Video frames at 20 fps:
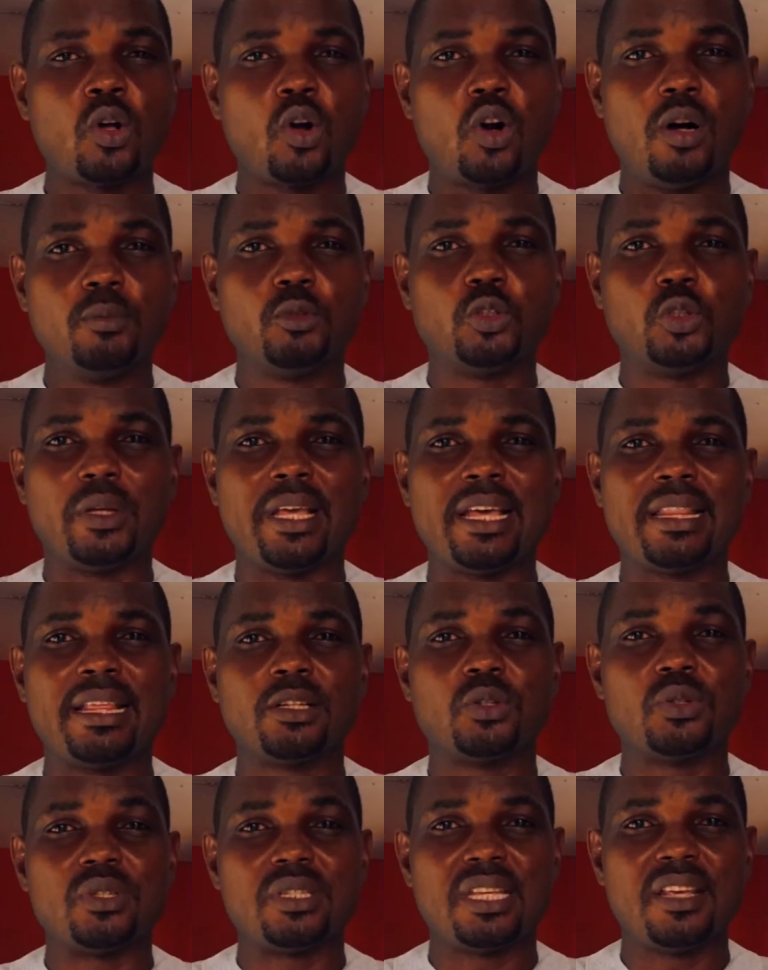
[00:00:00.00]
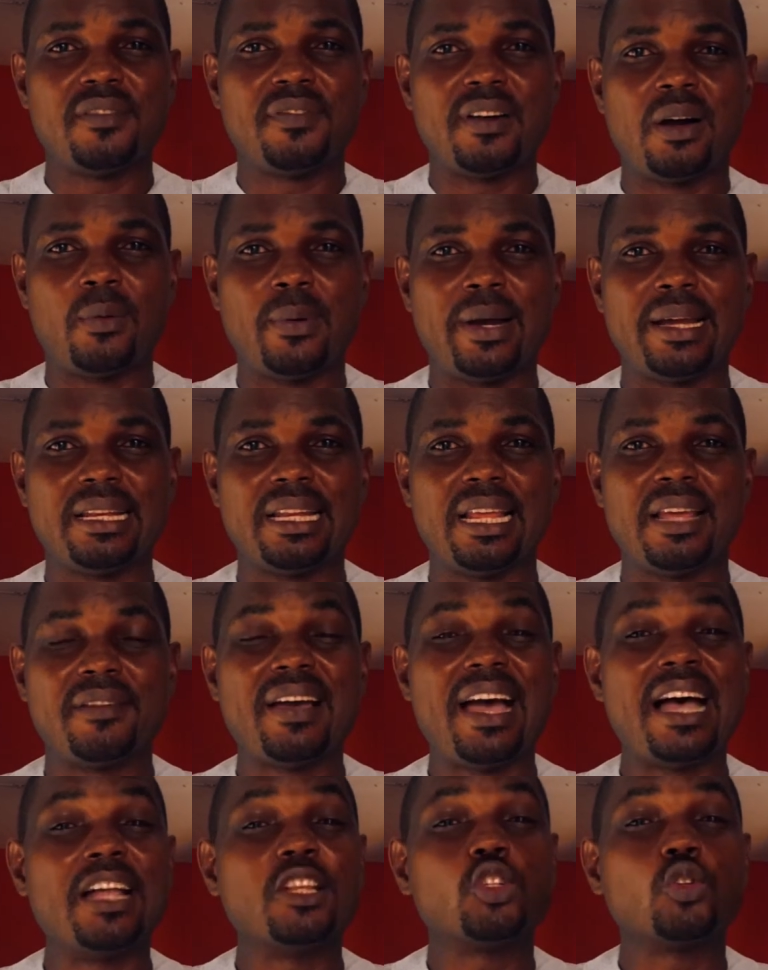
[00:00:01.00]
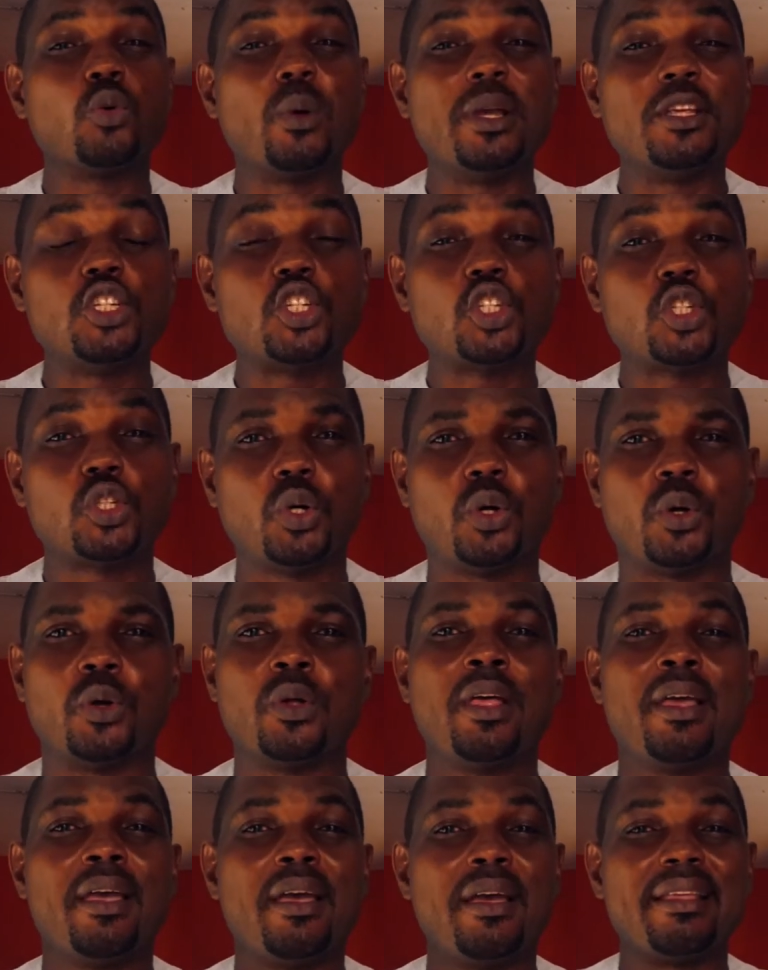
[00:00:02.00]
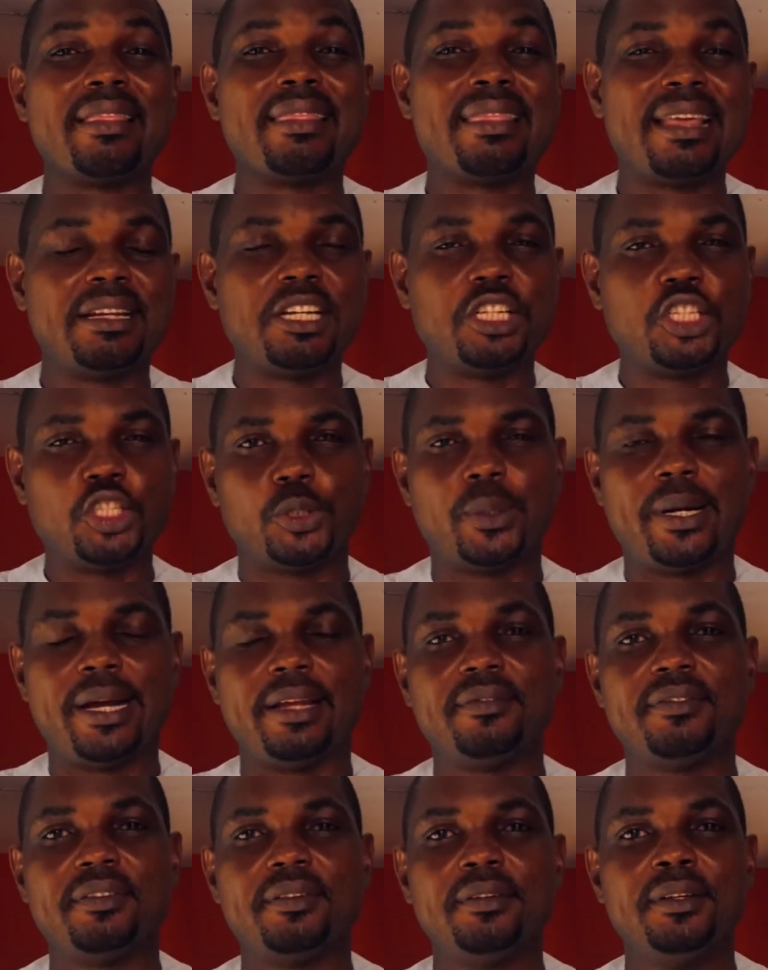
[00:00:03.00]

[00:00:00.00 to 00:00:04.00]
come together to save our wildlife and to ensure that they thrive.